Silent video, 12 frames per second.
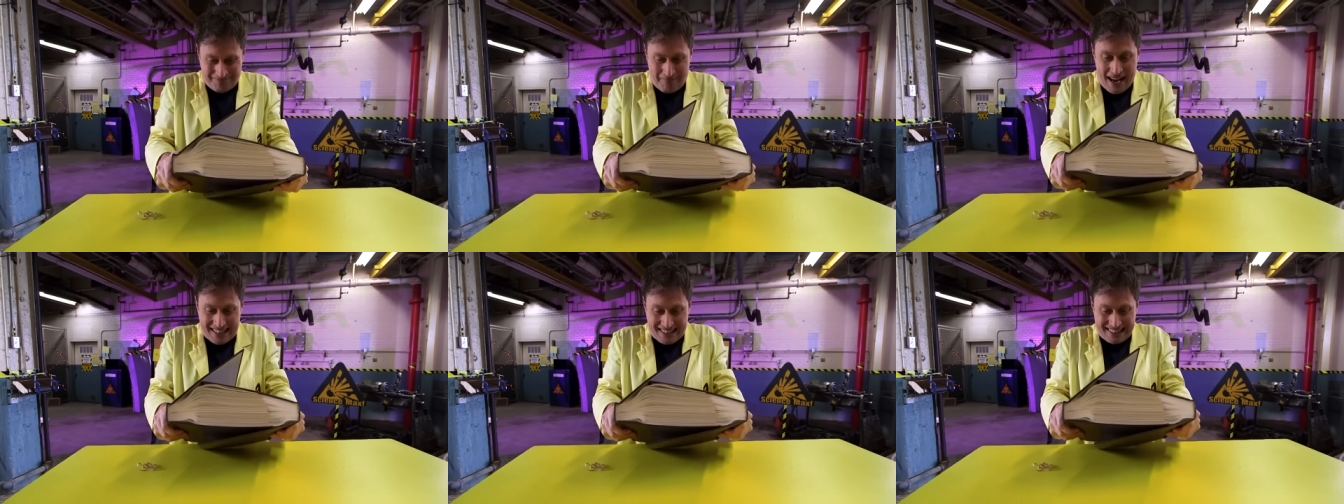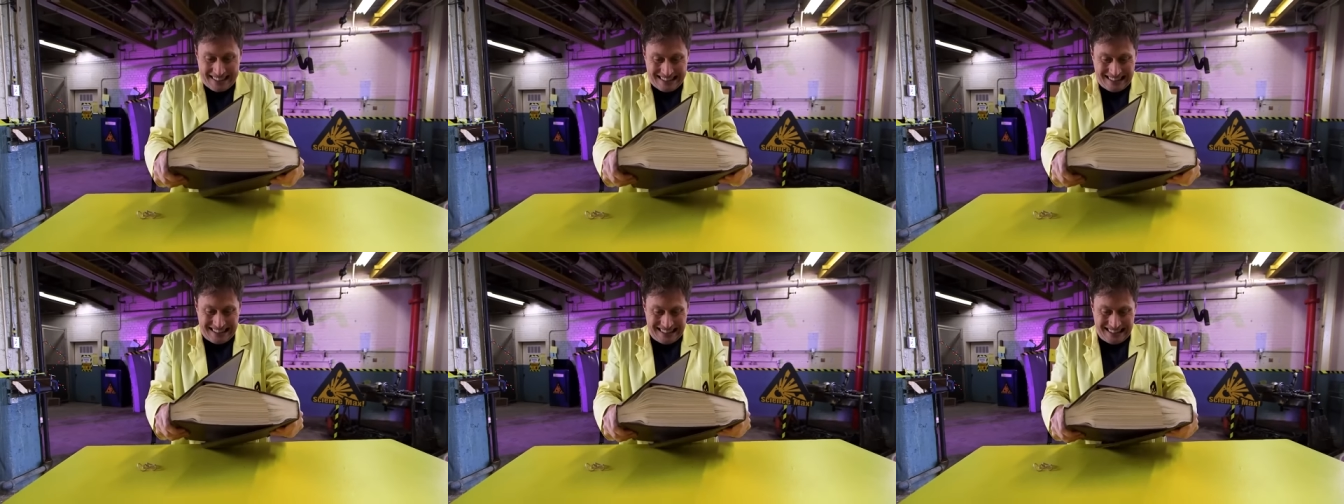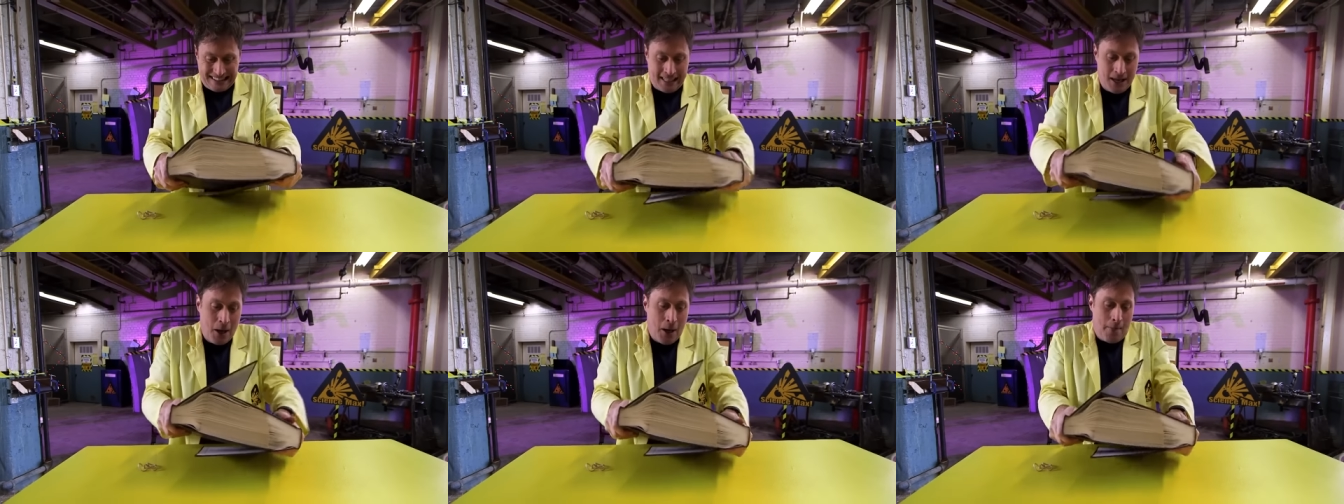makes it
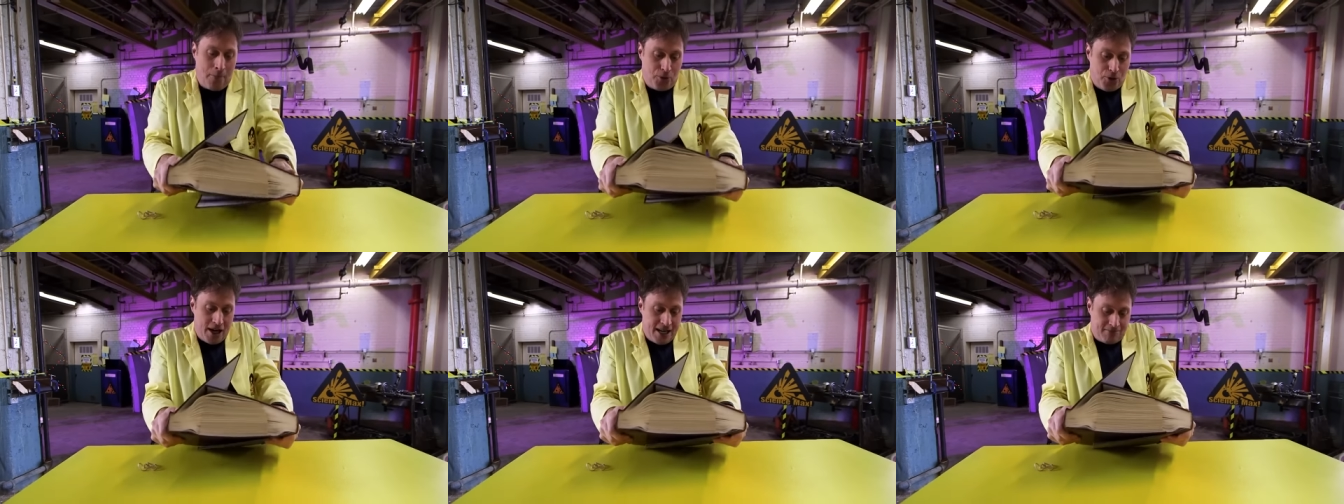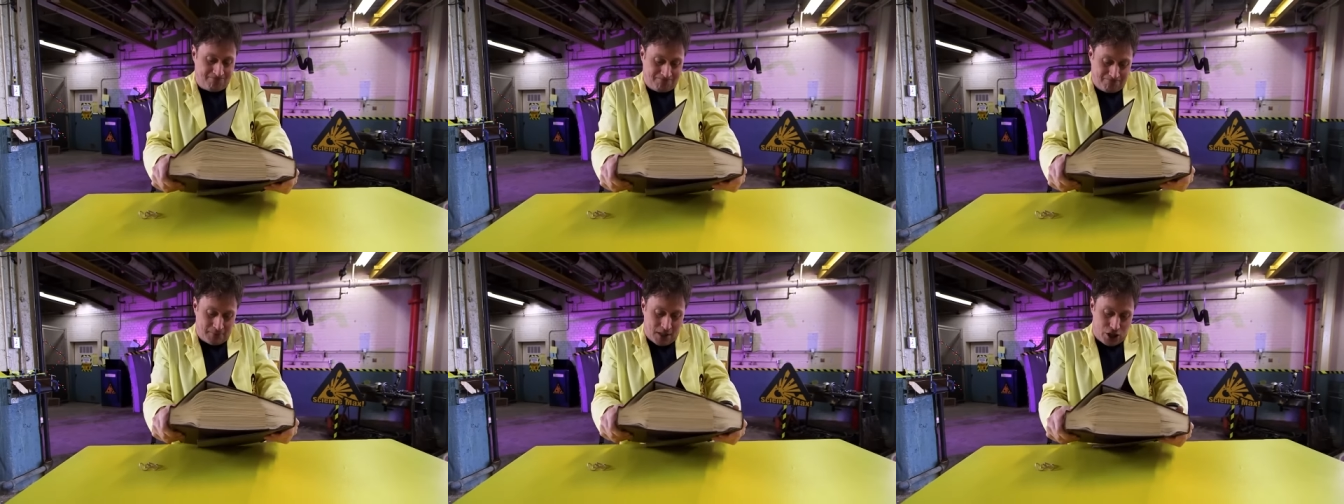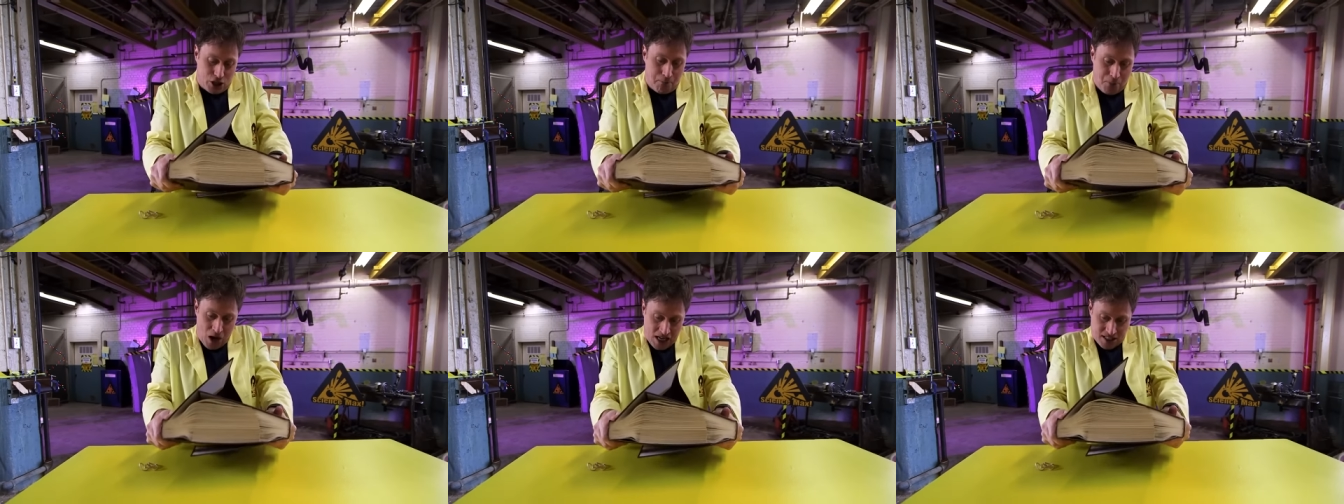pretty much
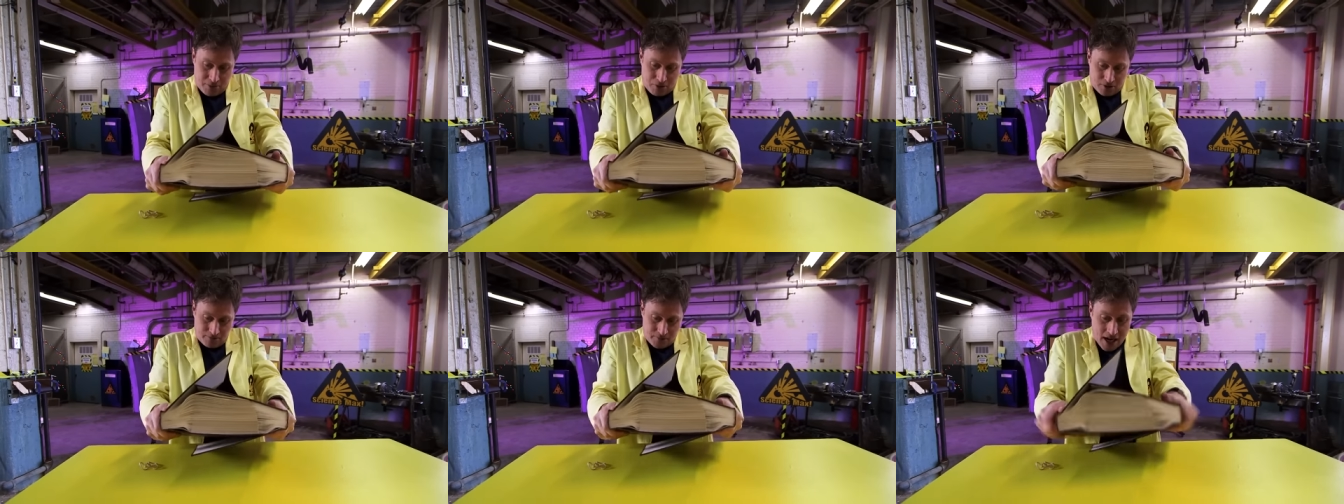impossible.